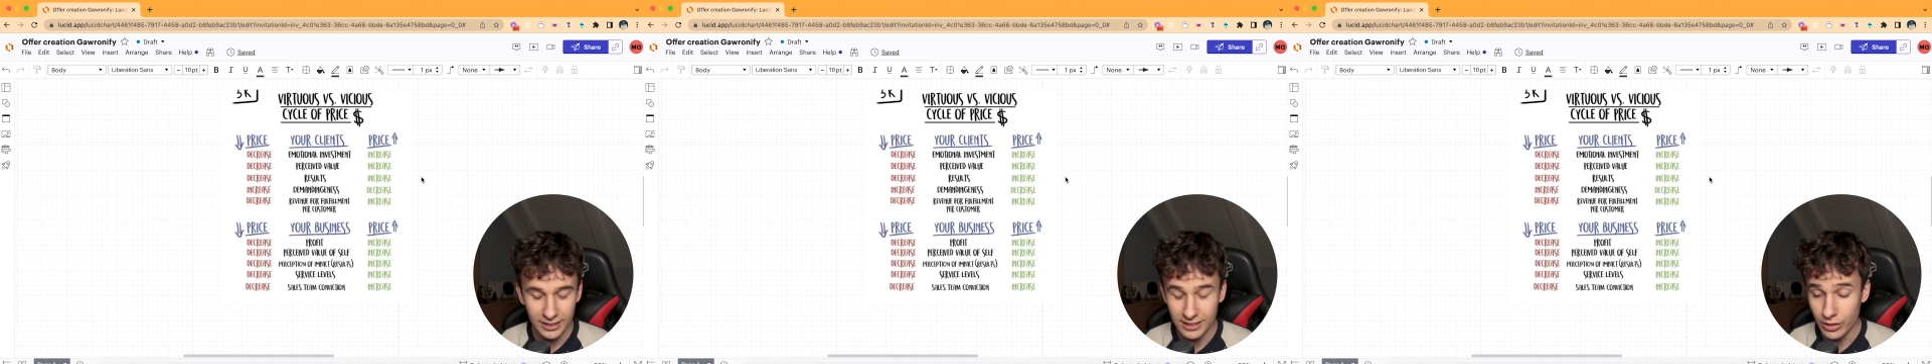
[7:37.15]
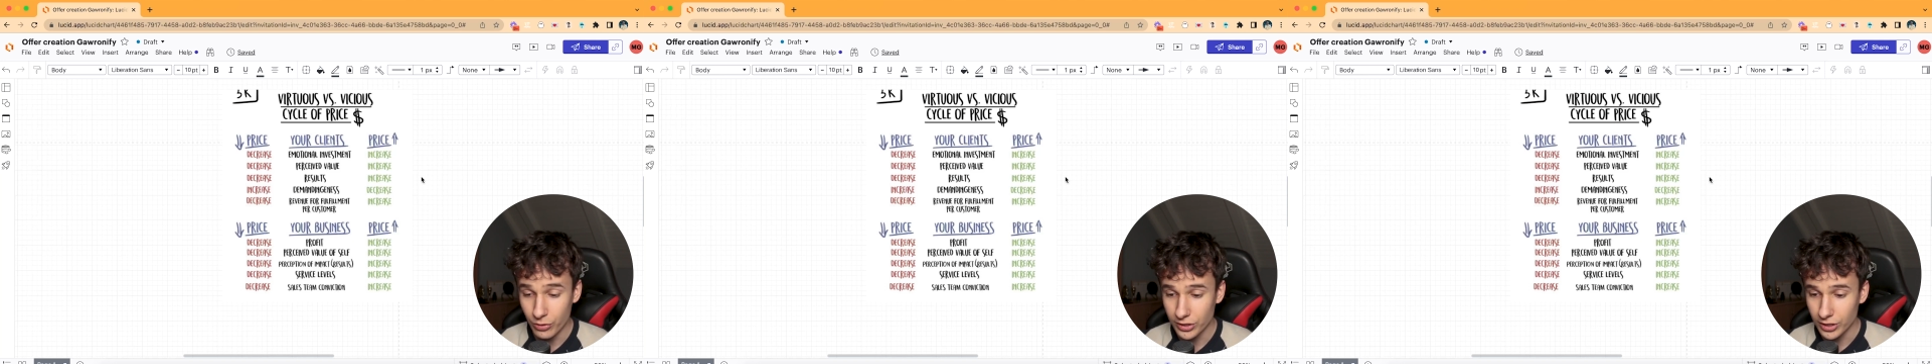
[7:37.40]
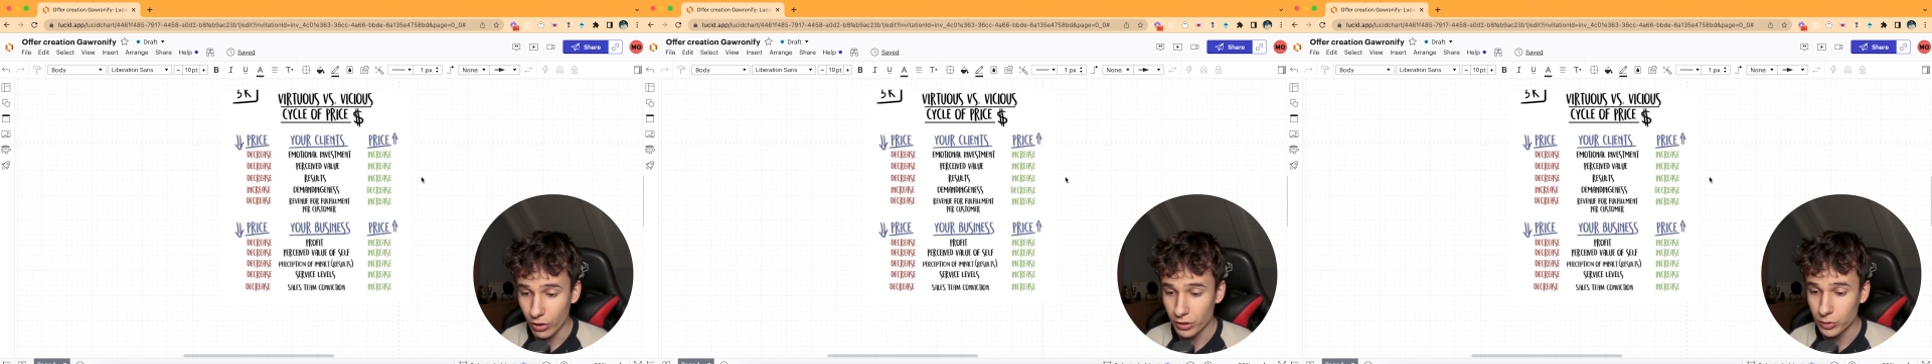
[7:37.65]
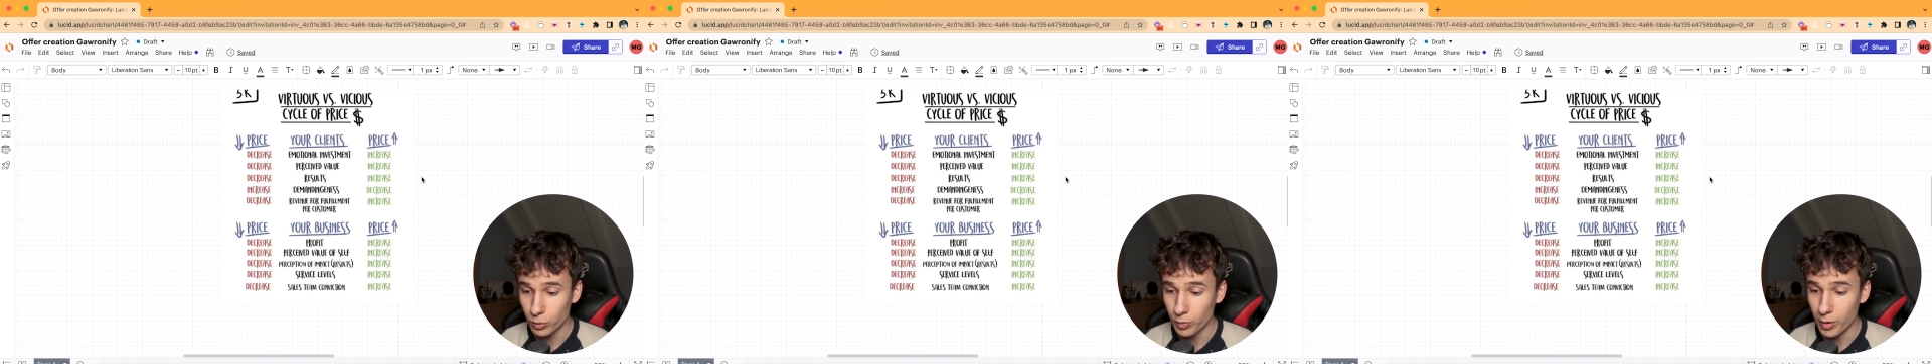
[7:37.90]
the
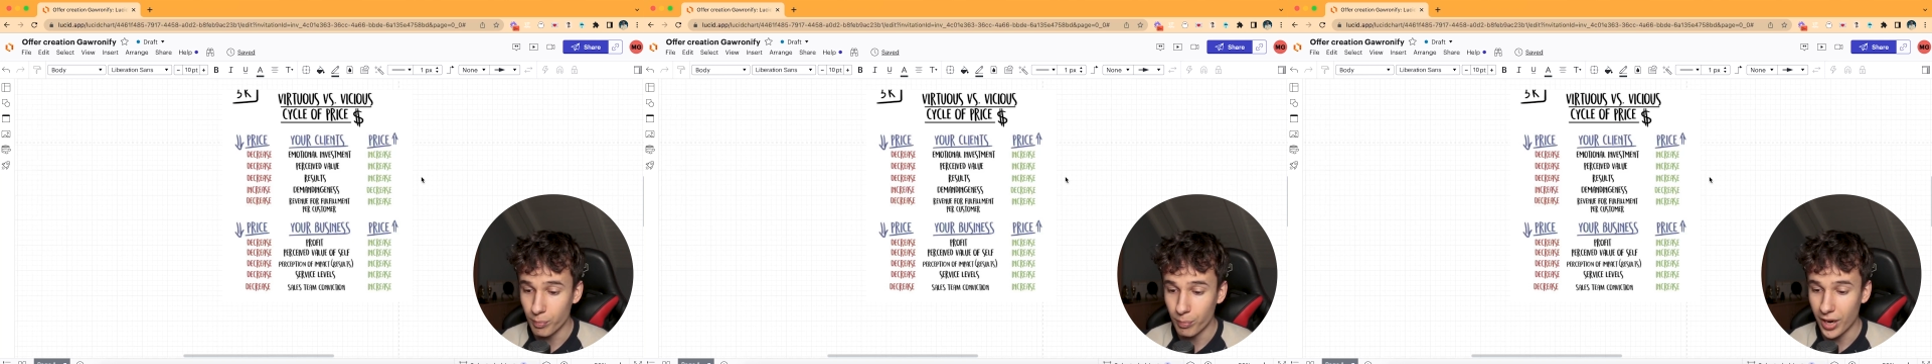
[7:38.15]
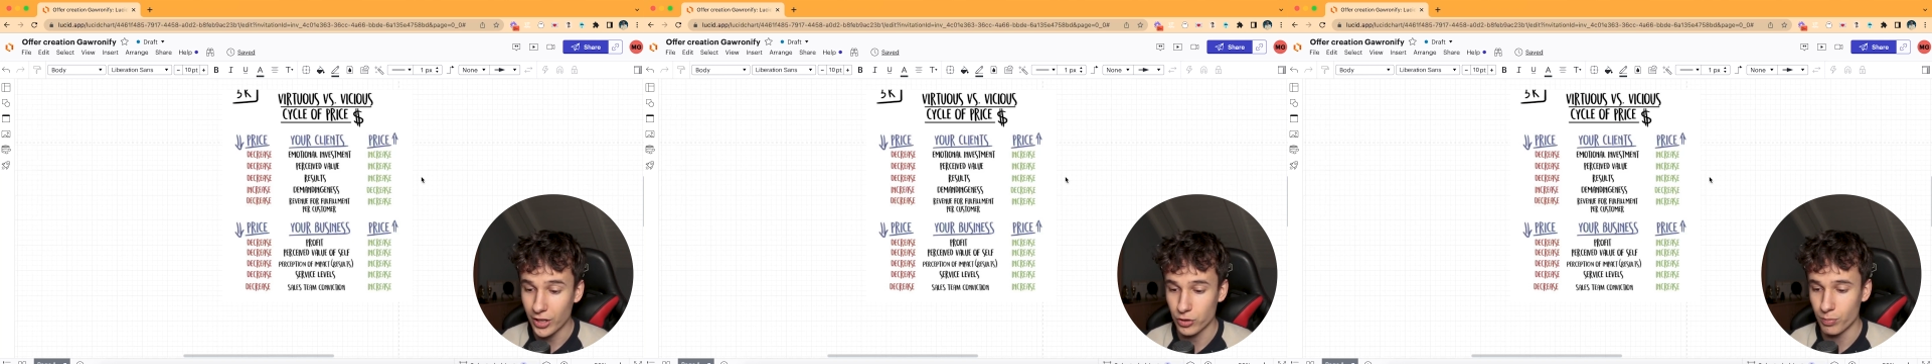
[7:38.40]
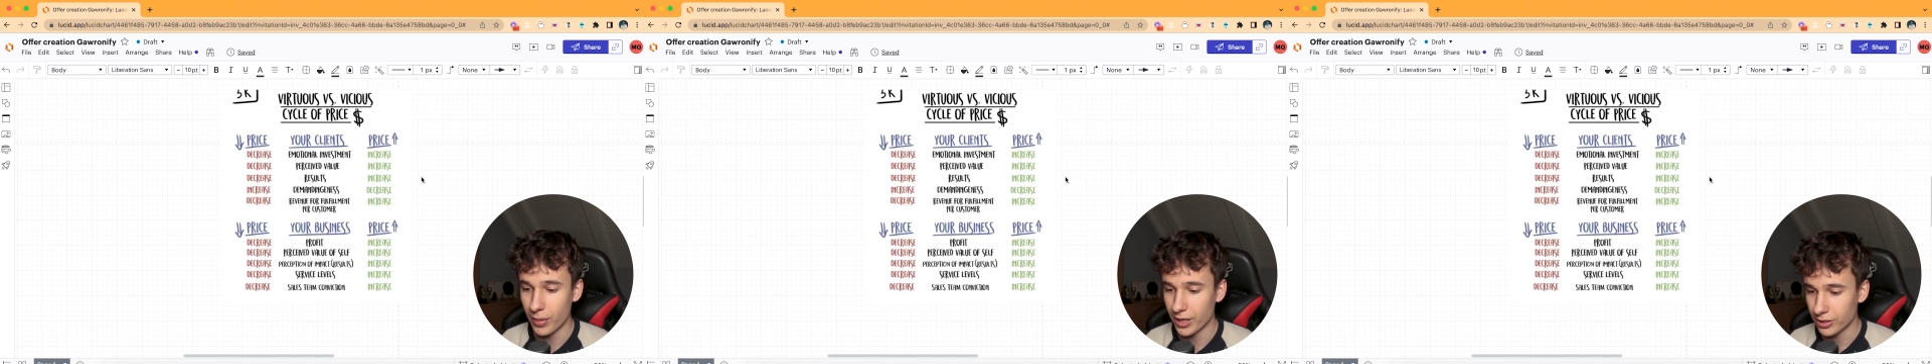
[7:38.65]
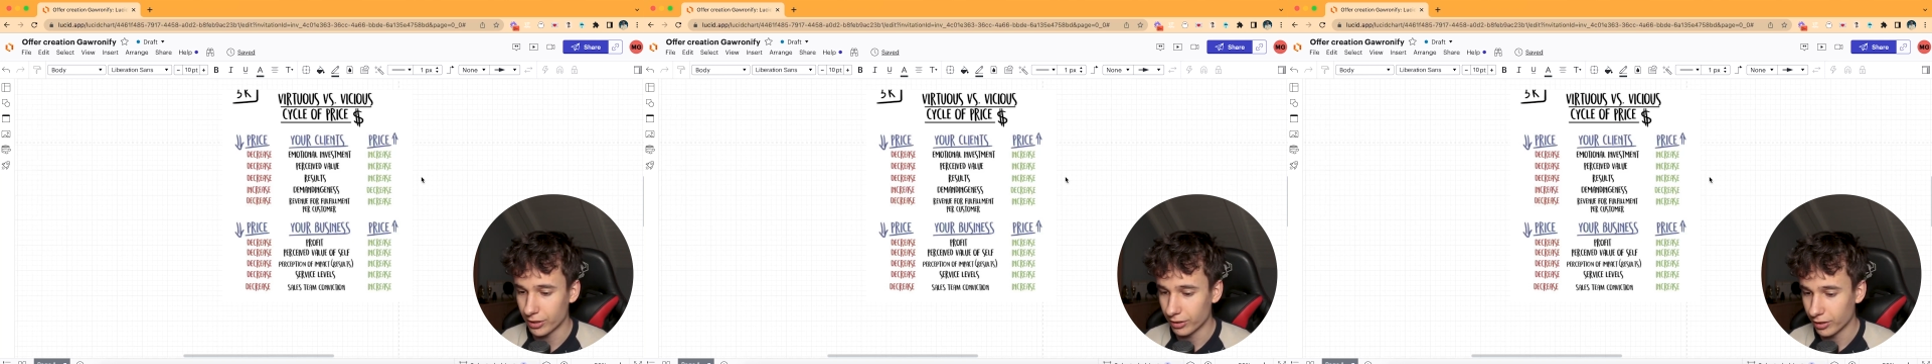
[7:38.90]
results would be much
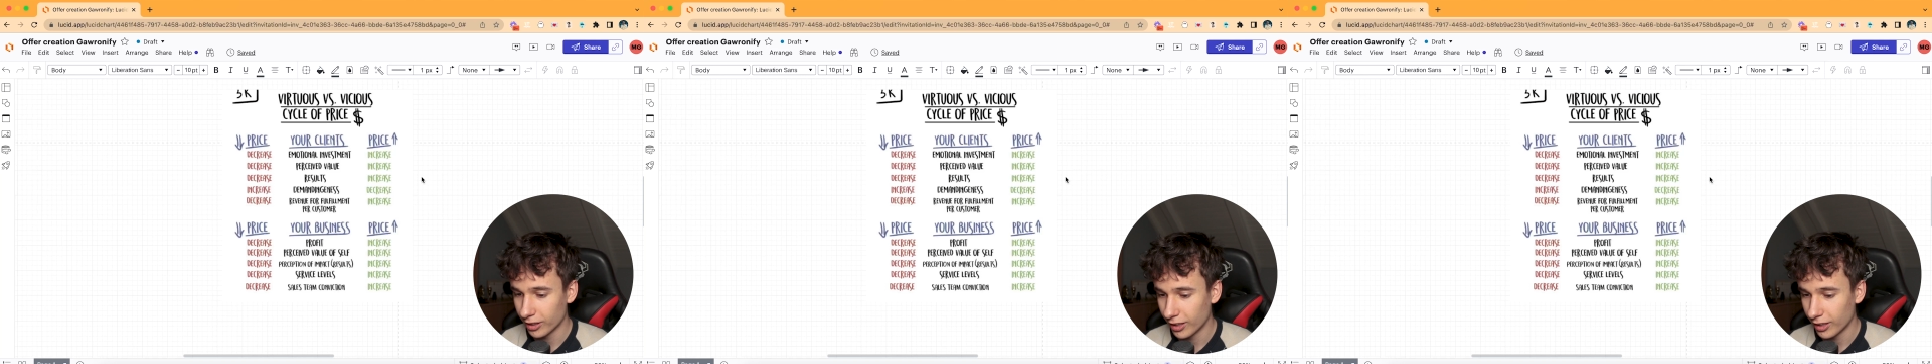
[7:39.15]
better.